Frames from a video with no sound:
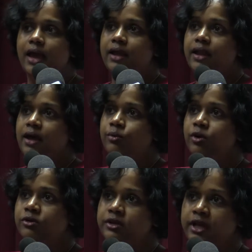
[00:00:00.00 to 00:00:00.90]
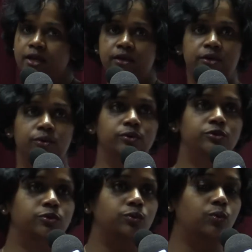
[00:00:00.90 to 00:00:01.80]
and I want to take you
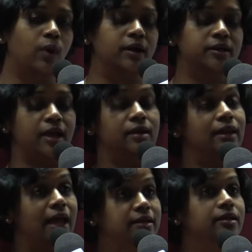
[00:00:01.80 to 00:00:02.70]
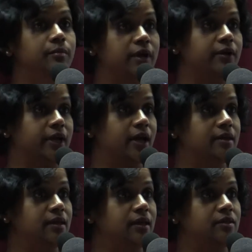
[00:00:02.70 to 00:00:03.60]
to one, and Latin America.
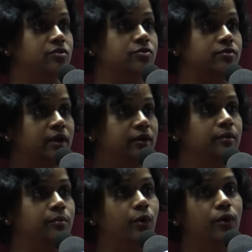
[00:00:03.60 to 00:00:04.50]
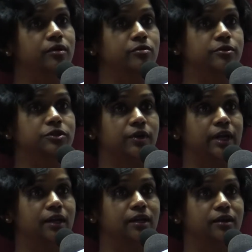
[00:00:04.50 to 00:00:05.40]
I think it's very important for
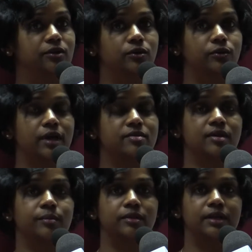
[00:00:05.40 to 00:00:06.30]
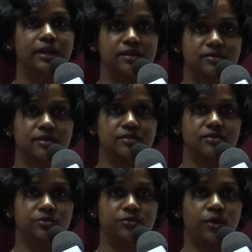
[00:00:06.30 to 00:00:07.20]
Sri Lanka to look at some of the lessons
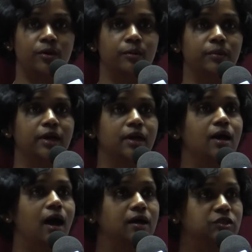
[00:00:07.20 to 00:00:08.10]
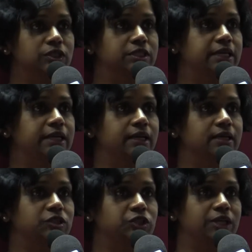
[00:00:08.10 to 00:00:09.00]
from Argentina,
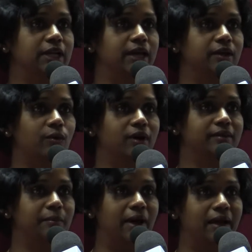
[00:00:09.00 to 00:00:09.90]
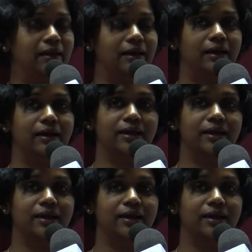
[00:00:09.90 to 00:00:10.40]
Chile, Guatemala,